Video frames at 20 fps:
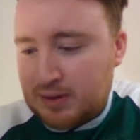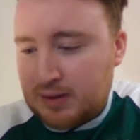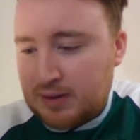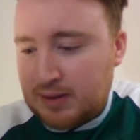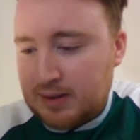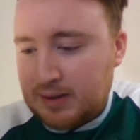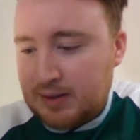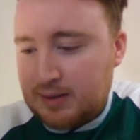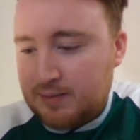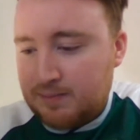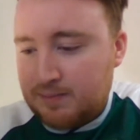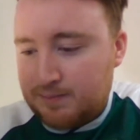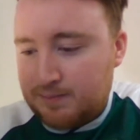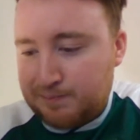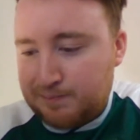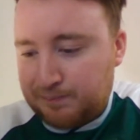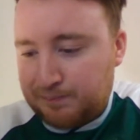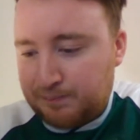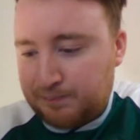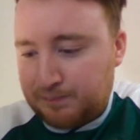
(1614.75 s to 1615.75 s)
Um,
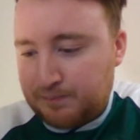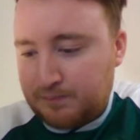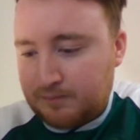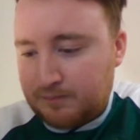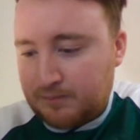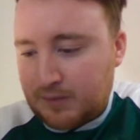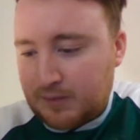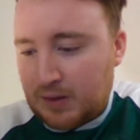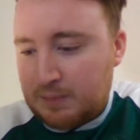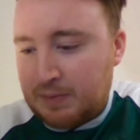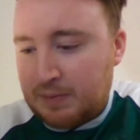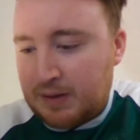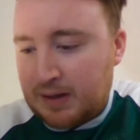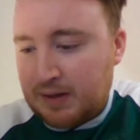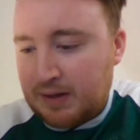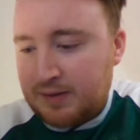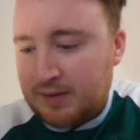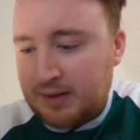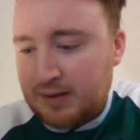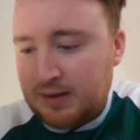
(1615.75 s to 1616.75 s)
but
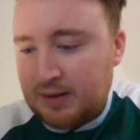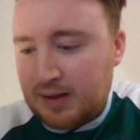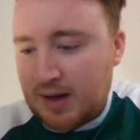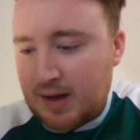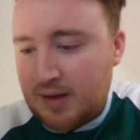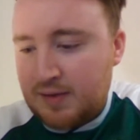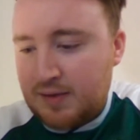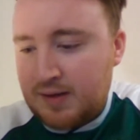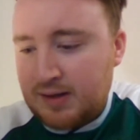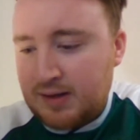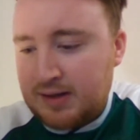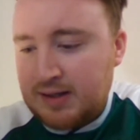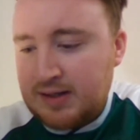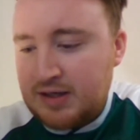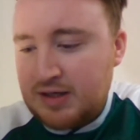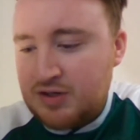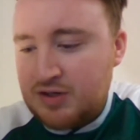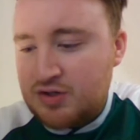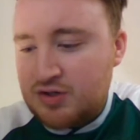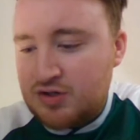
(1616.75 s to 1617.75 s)
I think I think he
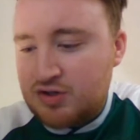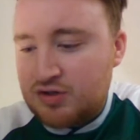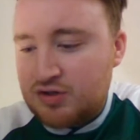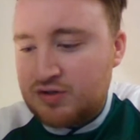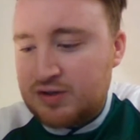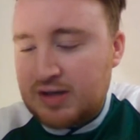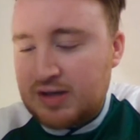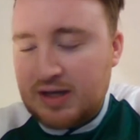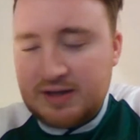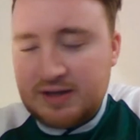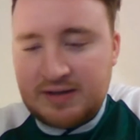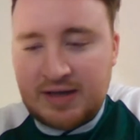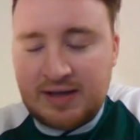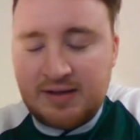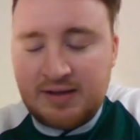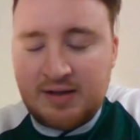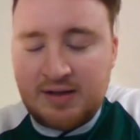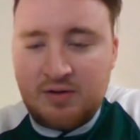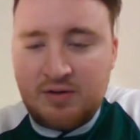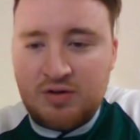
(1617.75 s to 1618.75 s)
needs to just get his
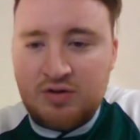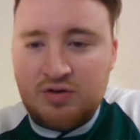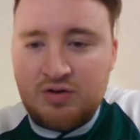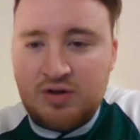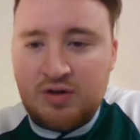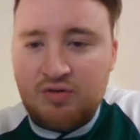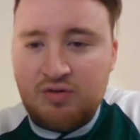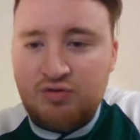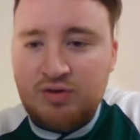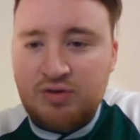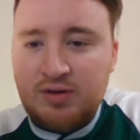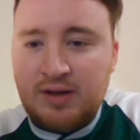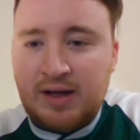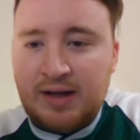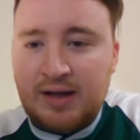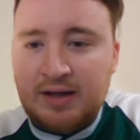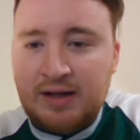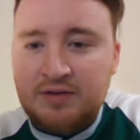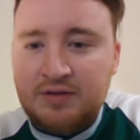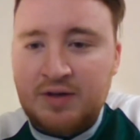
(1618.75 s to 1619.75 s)
head down and, and
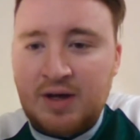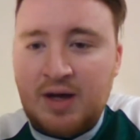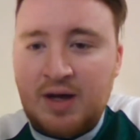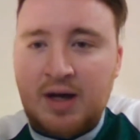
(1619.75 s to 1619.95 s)
realize.